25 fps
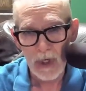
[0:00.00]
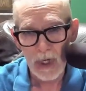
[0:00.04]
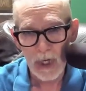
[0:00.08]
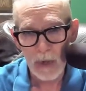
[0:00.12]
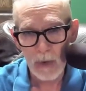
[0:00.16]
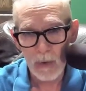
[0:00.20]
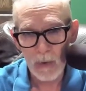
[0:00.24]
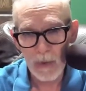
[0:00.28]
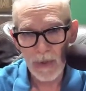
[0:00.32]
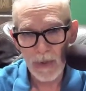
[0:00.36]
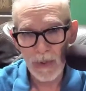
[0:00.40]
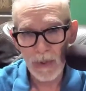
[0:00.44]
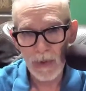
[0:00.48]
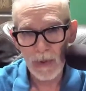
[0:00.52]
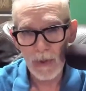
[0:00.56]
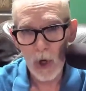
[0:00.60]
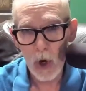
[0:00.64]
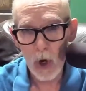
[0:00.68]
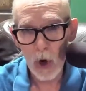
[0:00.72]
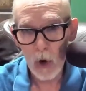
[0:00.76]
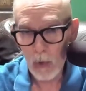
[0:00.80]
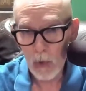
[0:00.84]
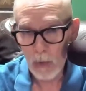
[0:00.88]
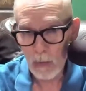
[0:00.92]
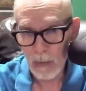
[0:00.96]
And when you
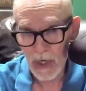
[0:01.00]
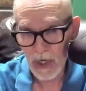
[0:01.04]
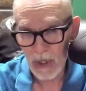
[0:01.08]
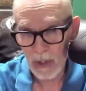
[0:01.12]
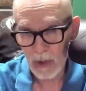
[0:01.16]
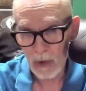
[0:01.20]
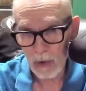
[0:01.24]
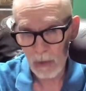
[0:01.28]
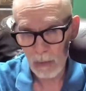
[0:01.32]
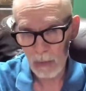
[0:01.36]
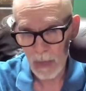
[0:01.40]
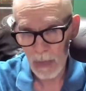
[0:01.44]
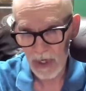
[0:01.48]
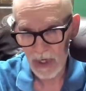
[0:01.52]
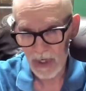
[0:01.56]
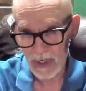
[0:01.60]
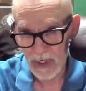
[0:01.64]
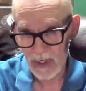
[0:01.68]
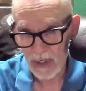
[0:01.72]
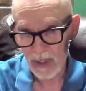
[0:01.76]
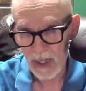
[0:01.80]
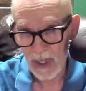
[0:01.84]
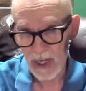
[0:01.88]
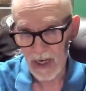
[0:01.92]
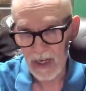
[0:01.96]
commingle
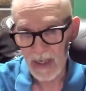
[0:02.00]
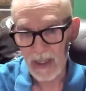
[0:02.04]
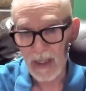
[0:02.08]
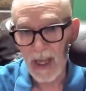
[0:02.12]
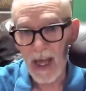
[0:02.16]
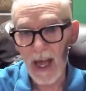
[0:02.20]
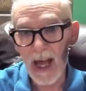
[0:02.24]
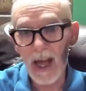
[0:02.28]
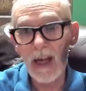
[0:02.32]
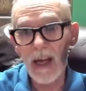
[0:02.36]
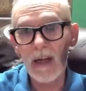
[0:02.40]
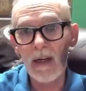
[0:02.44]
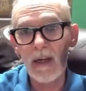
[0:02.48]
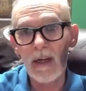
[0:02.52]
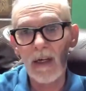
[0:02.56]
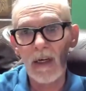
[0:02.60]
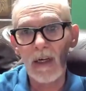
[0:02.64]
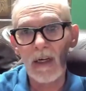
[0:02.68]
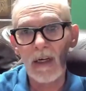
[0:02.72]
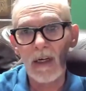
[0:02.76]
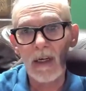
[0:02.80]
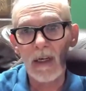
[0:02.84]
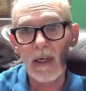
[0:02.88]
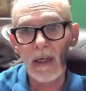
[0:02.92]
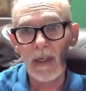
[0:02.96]
money like that,
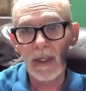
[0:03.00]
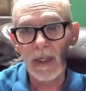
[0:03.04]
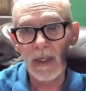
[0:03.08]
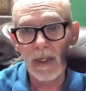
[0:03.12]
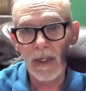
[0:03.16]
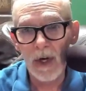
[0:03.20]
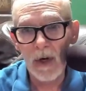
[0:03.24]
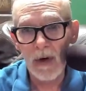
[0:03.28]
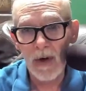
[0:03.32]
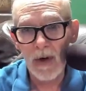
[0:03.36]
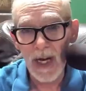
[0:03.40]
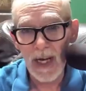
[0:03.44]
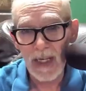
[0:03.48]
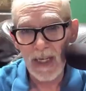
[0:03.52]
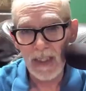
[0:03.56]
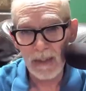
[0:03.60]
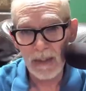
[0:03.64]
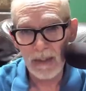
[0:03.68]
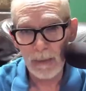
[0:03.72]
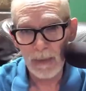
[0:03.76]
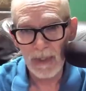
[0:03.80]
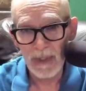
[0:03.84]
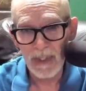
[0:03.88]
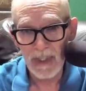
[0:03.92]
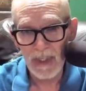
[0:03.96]
it has
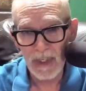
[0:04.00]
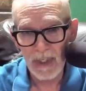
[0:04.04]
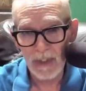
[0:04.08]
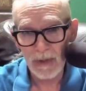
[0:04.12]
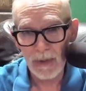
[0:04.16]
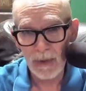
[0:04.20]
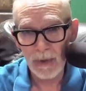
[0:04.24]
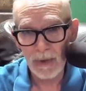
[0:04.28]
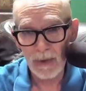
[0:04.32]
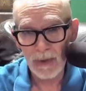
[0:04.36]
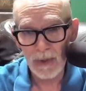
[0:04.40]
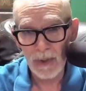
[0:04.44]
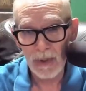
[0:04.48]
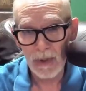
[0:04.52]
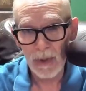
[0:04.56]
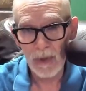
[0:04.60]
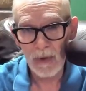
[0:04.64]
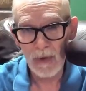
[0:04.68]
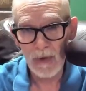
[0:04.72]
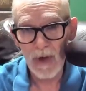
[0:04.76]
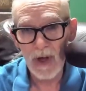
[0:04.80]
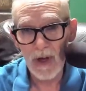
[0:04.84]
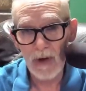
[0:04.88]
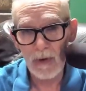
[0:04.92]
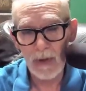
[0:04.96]
the potential to
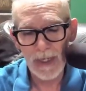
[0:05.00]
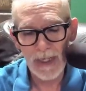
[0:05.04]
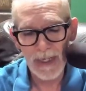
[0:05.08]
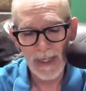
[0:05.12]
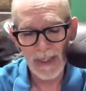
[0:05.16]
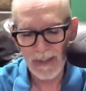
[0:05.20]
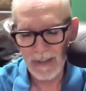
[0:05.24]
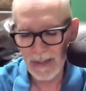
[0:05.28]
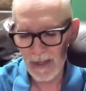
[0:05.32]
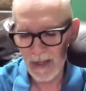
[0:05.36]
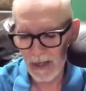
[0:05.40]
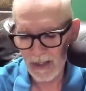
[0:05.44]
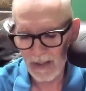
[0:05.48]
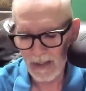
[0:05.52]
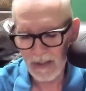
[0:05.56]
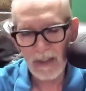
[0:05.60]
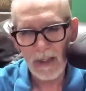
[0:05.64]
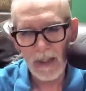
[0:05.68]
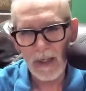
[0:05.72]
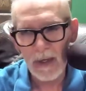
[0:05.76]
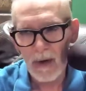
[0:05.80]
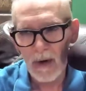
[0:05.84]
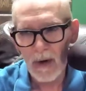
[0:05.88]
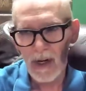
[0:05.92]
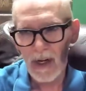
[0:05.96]
go up, and it
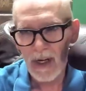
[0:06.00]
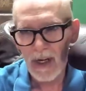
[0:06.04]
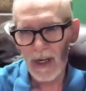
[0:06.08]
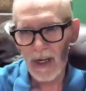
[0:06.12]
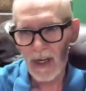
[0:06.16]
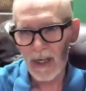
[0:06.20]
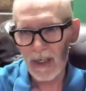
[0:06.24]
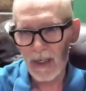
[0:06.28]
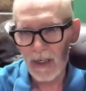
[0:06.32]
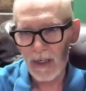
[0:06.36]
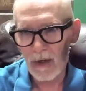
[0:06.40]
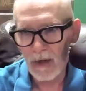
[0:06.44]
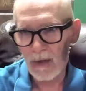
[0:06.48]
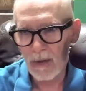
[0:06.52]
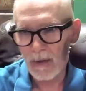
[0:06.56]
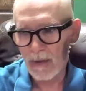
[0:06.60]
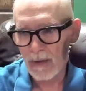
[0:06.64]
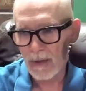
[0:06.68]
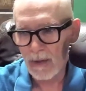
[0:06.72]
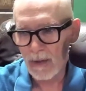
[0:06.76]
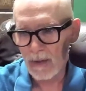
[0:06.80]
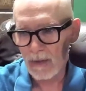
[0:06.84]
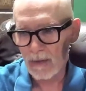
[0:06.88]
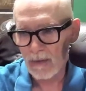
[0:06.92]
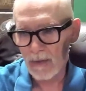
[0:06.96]
does. It
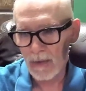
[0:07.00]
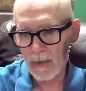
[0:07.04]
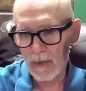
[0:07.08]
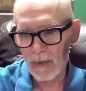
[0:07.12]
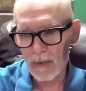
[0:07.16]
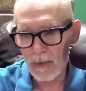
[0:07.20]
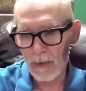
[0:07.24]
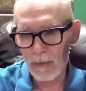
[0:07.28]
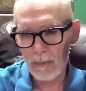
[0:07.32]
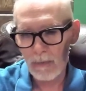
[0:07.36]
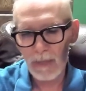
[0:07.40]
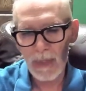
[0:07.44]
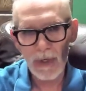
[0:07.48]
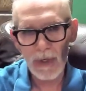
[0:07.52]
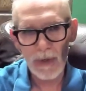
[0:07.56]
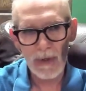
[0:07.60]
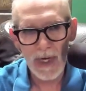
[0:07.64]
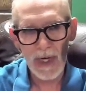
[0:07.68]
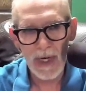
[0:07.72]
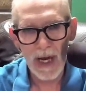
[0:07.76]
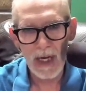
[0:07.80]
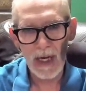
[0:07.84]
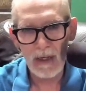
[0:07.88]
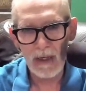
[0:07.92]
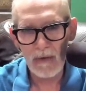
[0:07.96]
goes to a
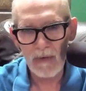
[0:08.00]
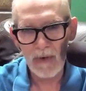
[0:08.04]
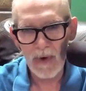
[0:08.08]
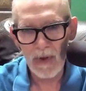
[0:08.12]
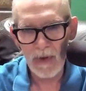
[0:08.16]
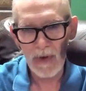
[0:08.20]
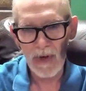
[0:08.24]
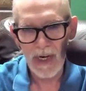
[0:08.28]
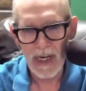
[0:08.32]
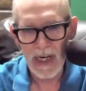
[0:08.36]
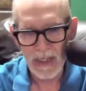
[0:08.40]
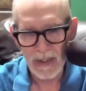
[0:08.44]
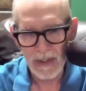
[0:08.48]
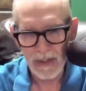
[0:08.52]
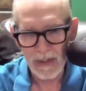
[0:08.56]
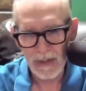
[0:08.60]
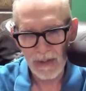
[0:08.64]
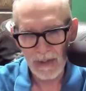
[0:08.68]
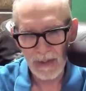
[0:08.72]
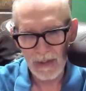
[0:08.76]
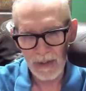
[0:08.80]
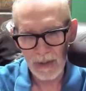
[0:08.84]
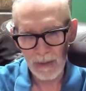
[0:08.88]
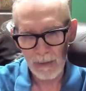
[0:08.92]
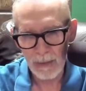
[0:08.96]
myriad of other
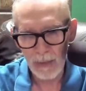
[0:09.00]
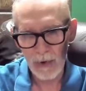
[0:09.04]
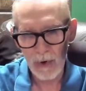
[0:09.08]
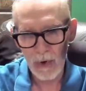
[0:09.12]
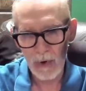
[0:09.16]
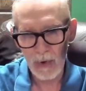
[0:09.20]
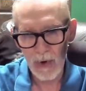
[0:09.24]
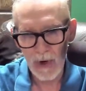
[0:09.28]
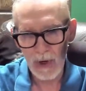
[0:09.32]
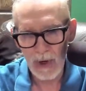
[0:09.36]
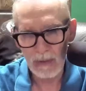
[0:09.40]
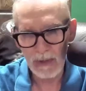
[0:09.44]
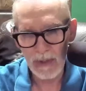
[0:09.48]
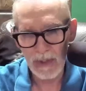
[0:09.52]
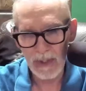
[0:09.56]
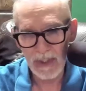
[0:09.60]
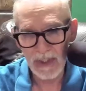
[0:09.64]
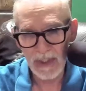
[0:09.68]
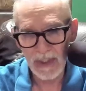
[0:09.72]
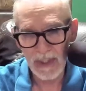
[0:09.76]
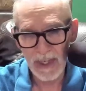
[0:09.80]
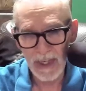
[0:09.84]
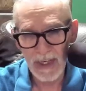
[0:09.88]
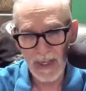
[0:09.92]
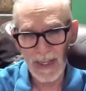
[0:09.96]
agencies and programs in the
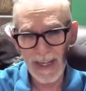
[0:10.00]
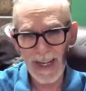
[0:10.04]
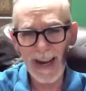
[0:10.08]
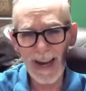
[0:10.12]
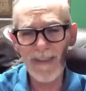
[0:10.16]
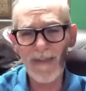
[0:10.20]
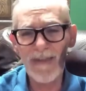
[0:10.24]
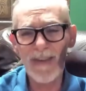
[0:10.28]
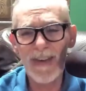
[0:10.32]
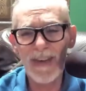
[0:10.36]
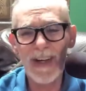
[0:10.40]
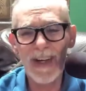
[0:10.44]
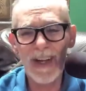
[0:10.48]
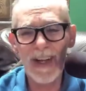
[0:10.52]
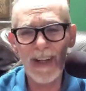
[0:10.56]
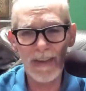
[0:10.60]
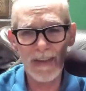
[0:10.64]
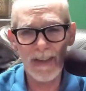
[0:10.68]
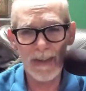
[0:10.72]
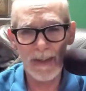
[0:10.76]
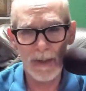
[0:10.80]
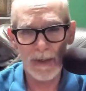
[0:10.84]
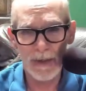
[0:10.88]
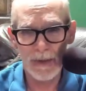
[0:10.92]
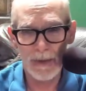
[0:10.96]
state that have
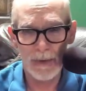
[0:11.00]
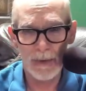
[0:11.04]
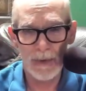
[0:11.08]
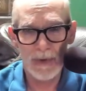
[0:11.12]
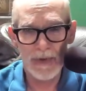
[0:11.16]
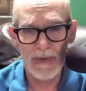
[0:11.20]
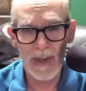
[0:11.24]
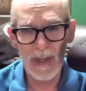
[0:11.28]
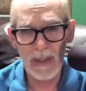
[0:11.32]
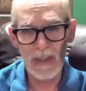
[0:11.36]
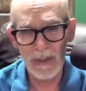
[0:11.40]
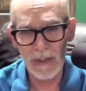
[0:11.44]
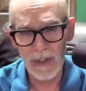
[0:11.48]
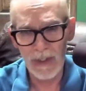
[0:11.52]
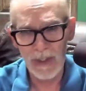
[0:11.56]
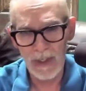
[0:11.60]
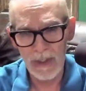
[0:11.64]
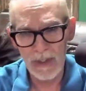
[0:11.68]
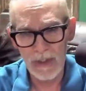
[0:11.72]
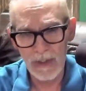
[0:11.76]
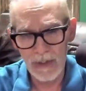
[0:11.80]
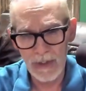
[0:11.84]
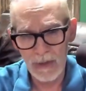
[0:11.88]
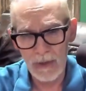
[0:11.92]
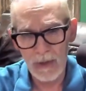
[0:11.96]
nothing to do with
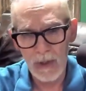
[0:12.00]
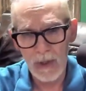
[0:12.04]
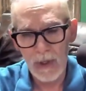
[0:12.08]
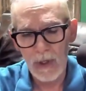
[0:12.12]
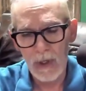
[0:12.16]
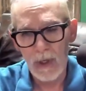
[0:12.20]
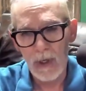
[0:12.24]
education.